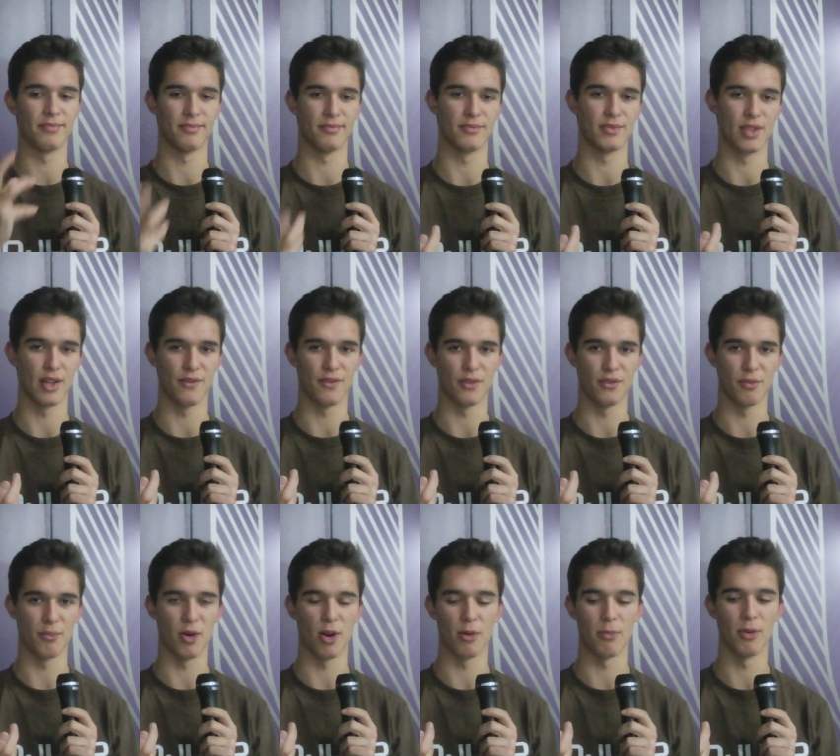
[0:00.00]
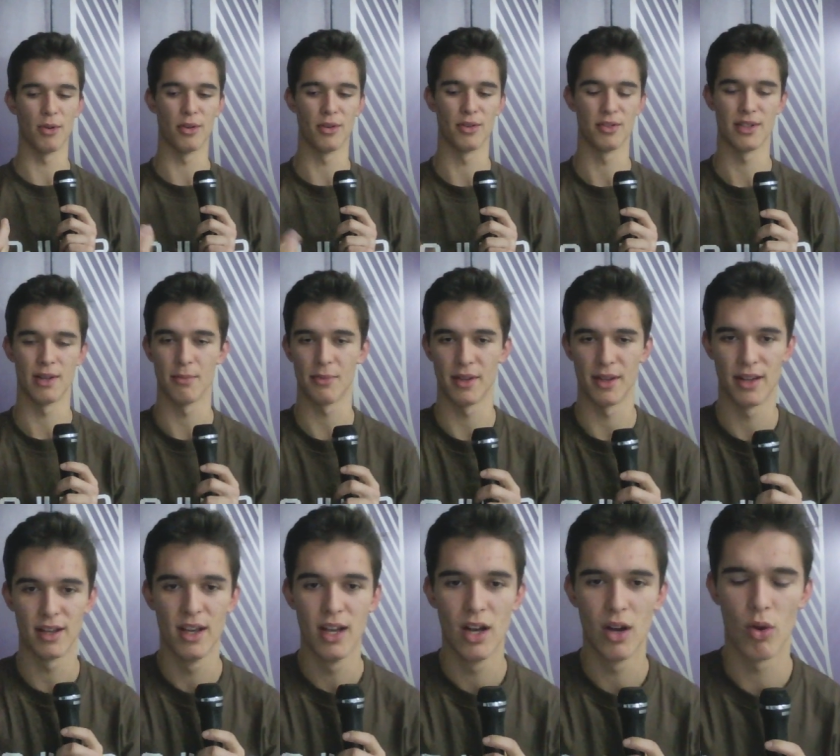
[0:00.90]
suffer from heartburn or something,
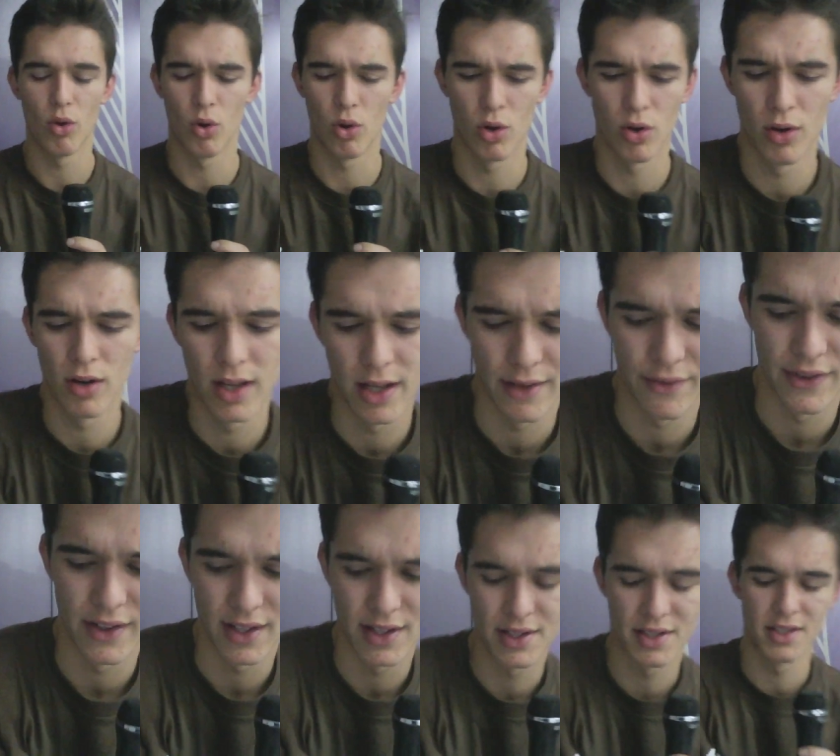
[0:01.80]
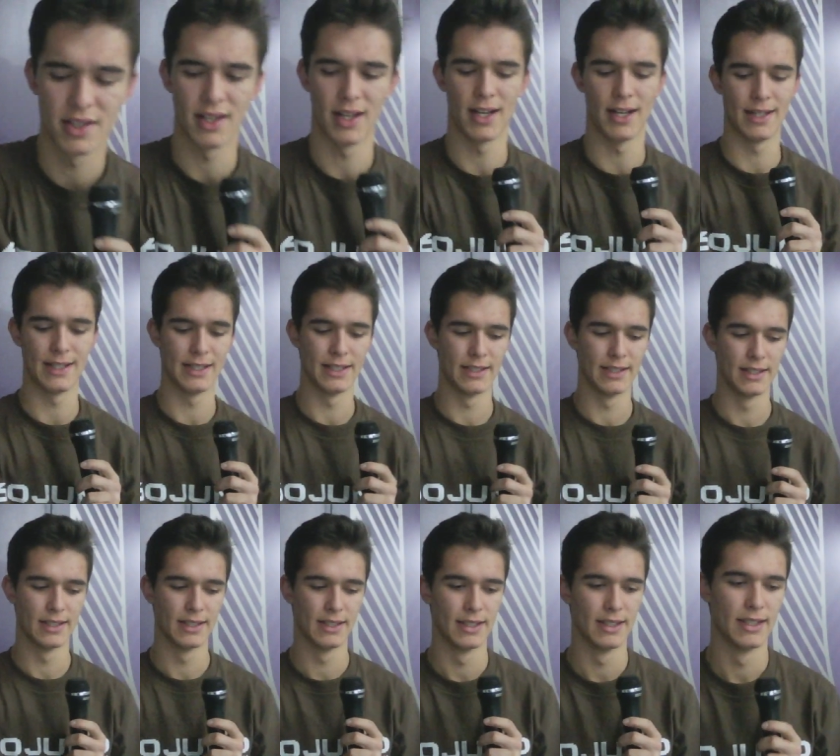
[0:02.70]
or if it's uh,
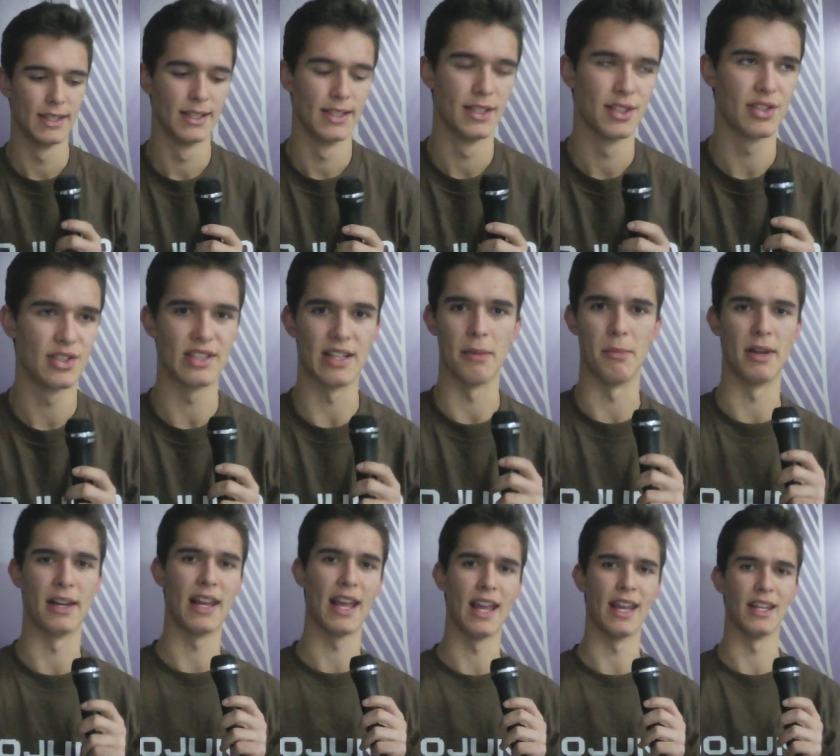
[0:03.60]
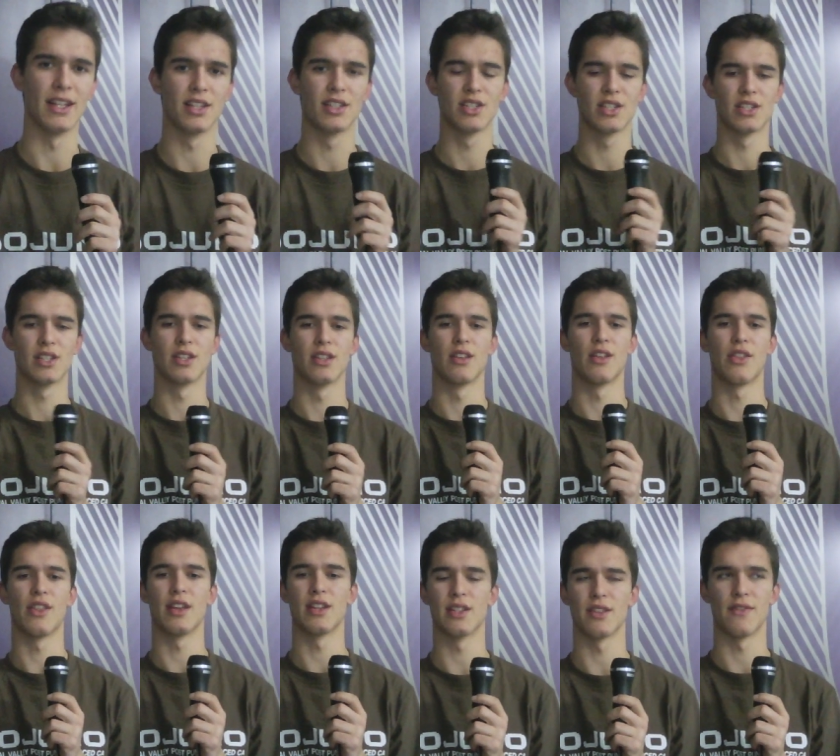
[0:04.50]
stomach aches,
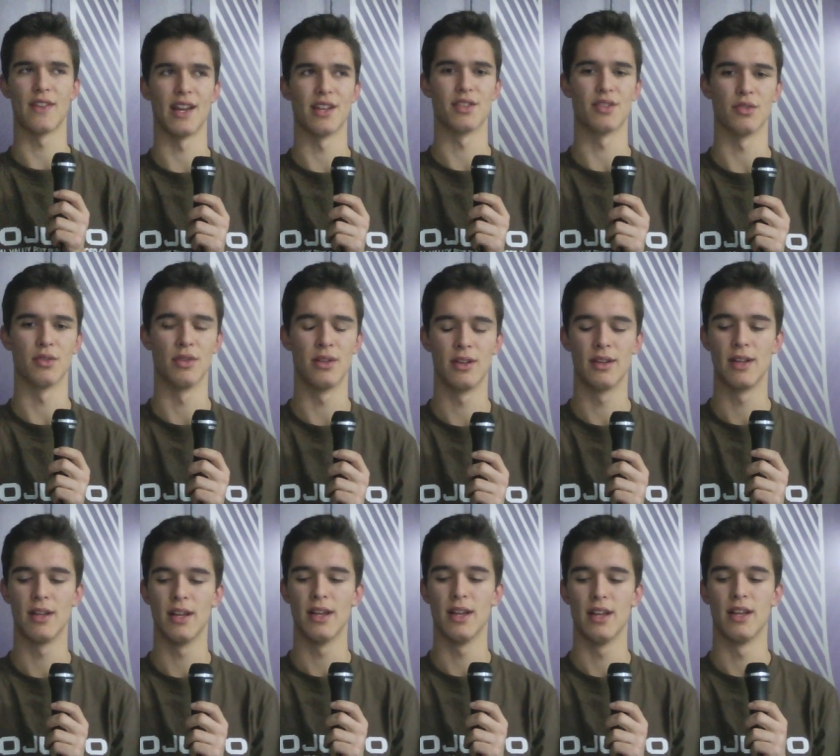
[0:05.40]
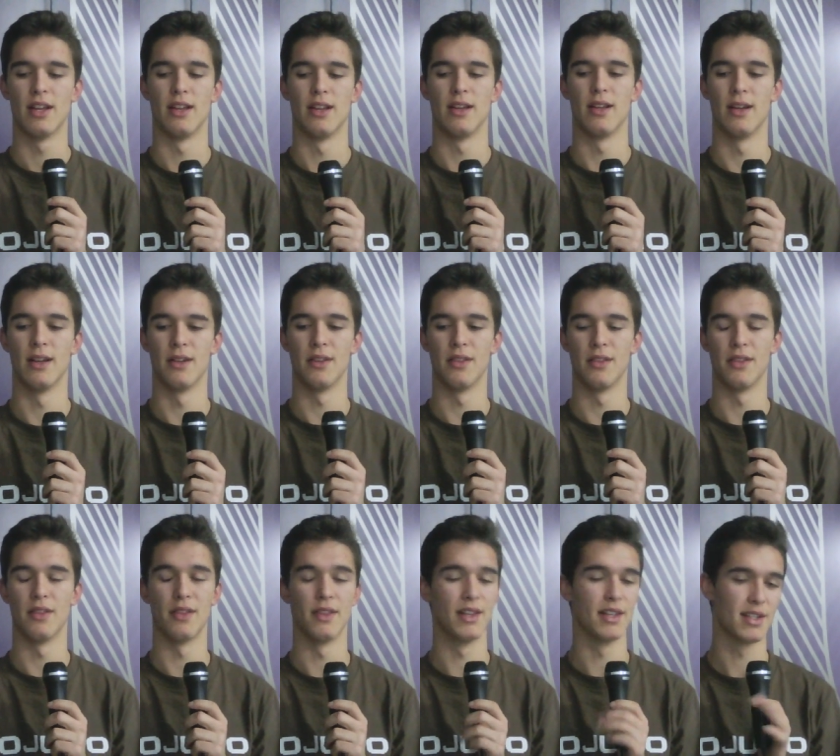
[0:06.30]
things of that sort. Uh,
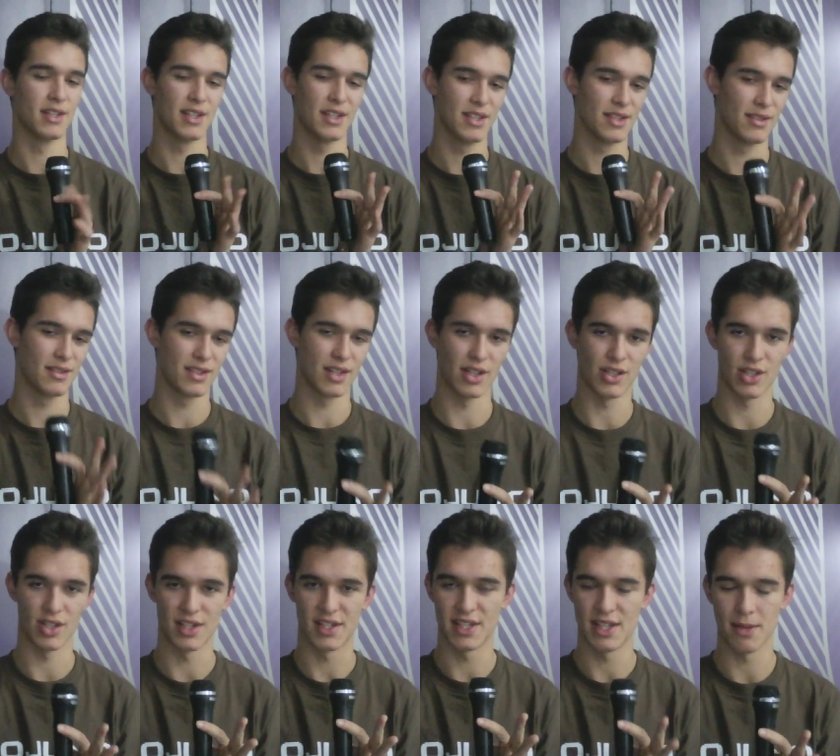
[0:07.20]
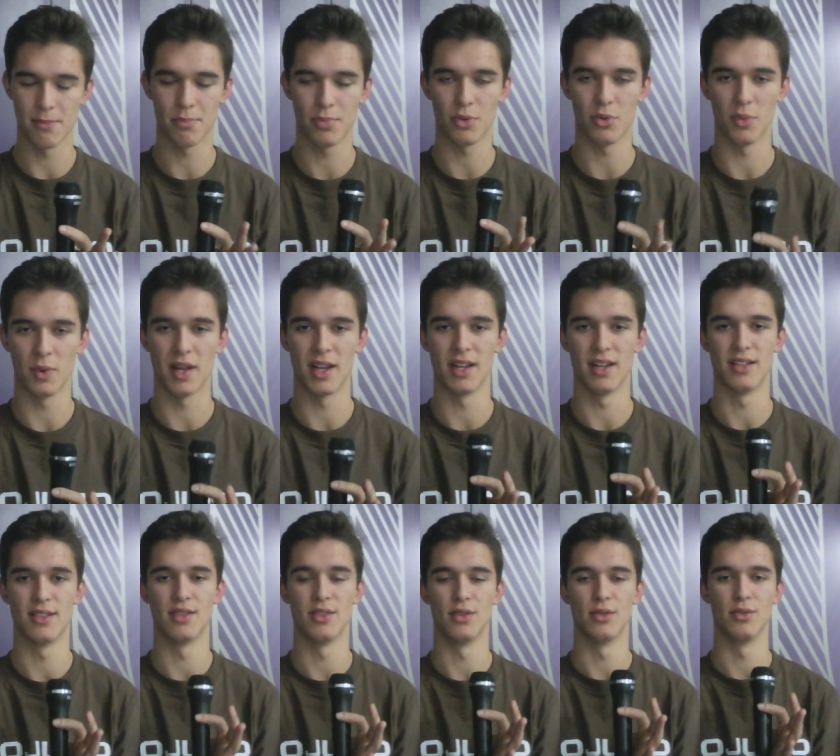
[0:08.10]
this is such a simple way
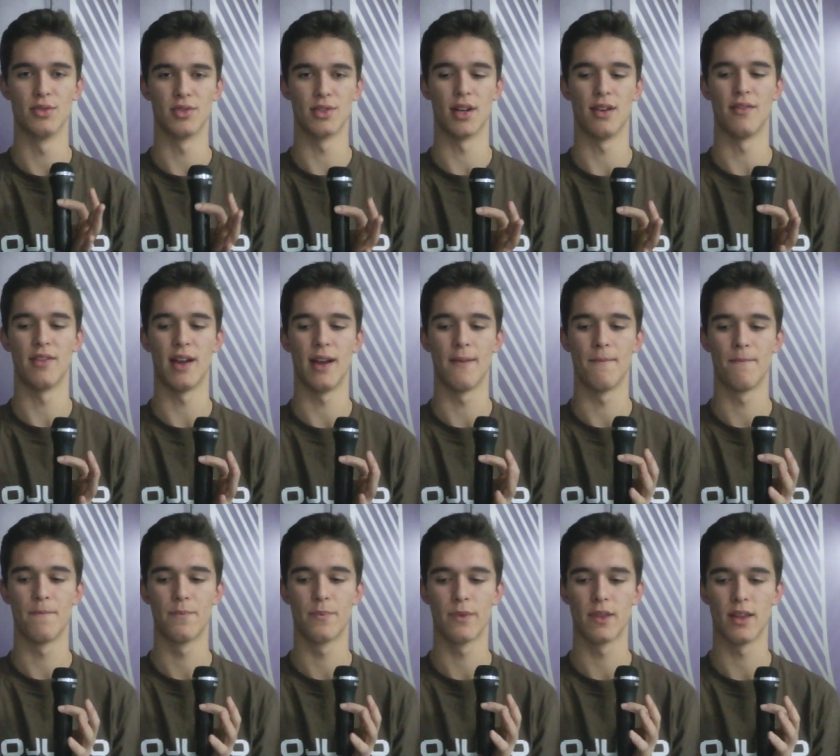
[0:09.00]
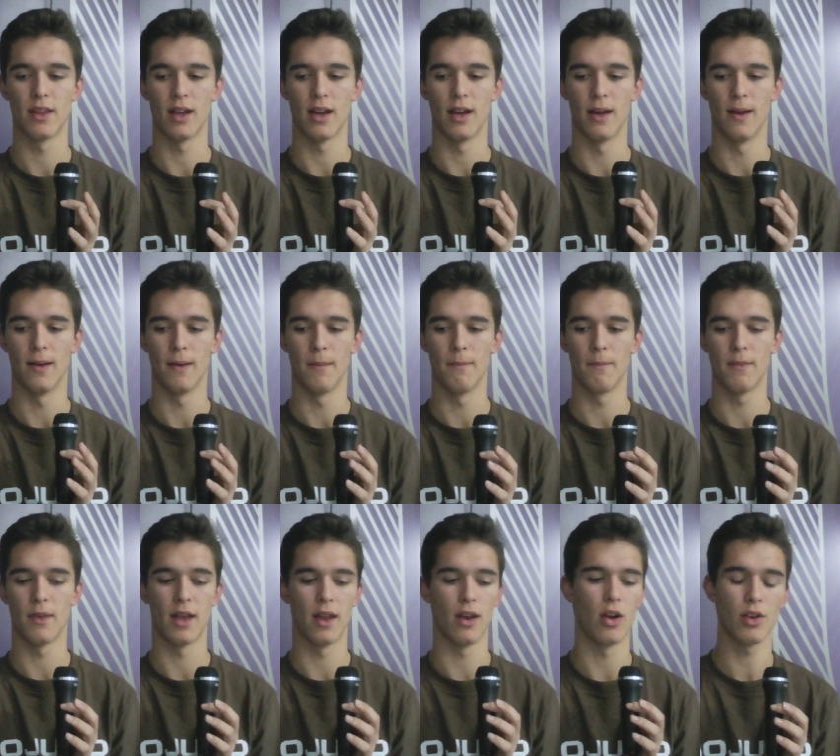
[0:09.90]
to solve that. Um,
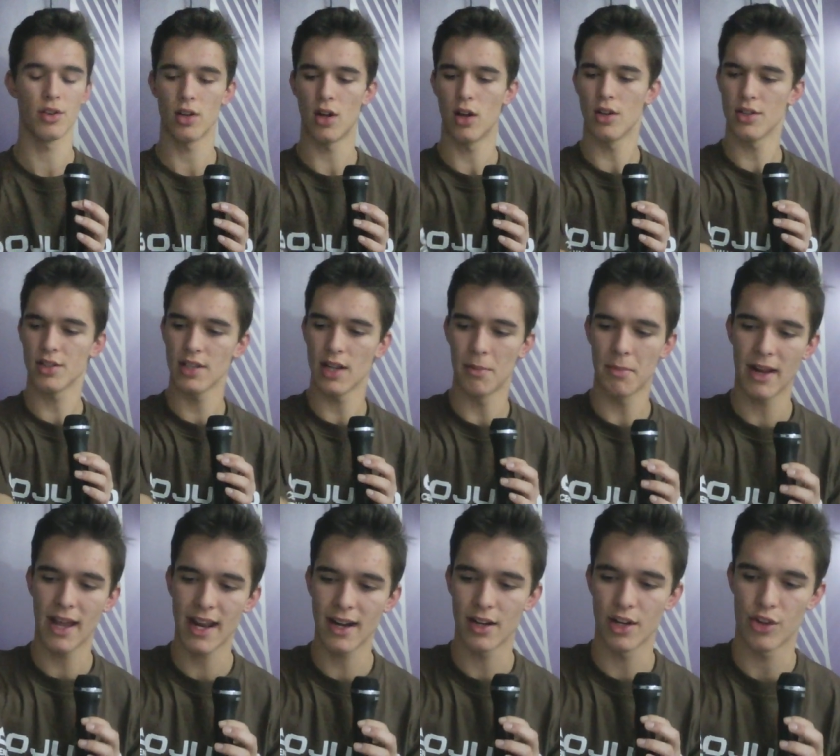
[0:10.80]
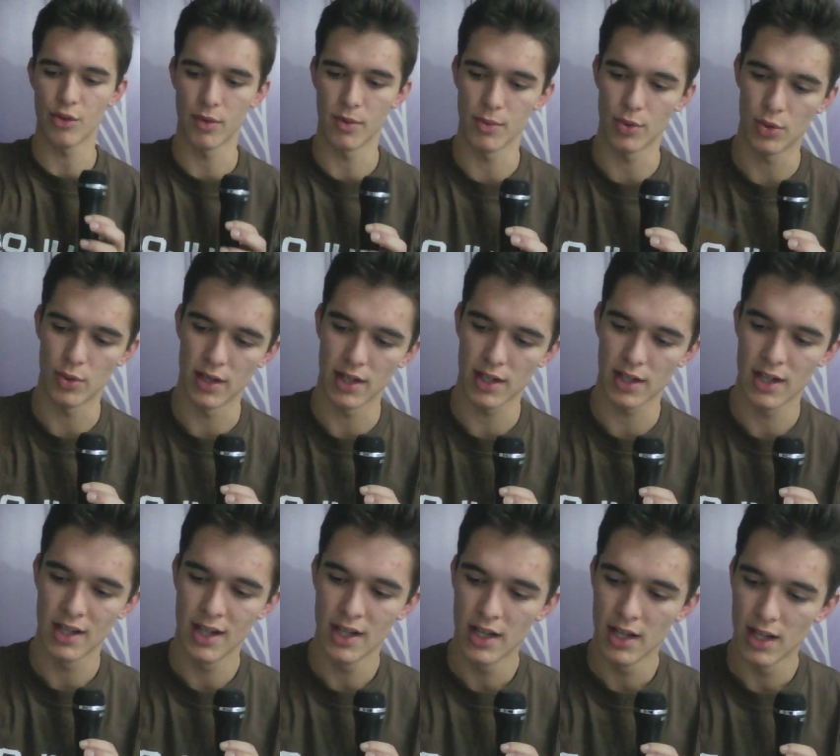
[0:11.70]
and I'll, honestly, I'm going to add another one real quick
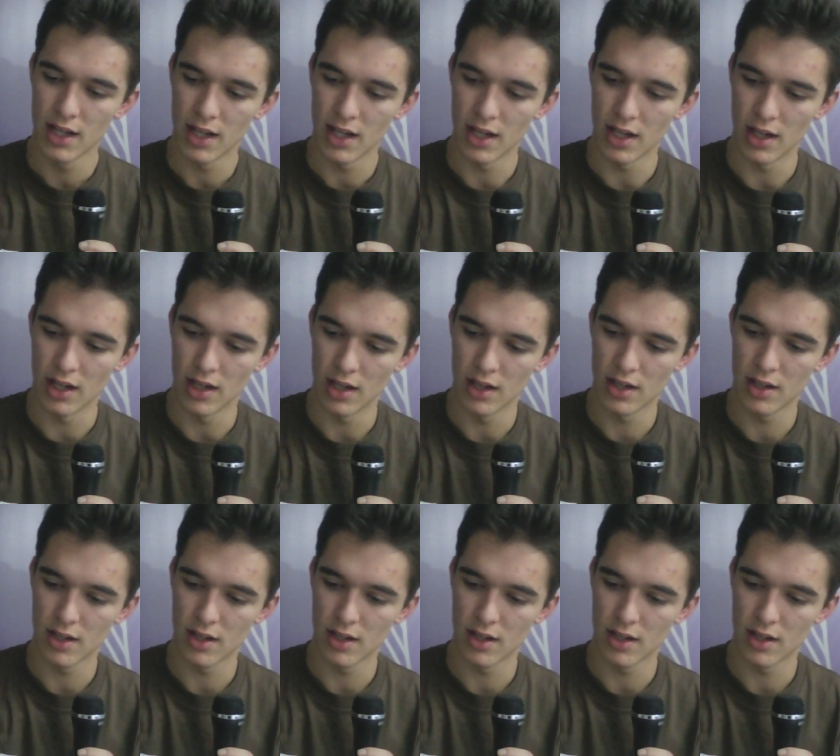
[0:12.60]
uh,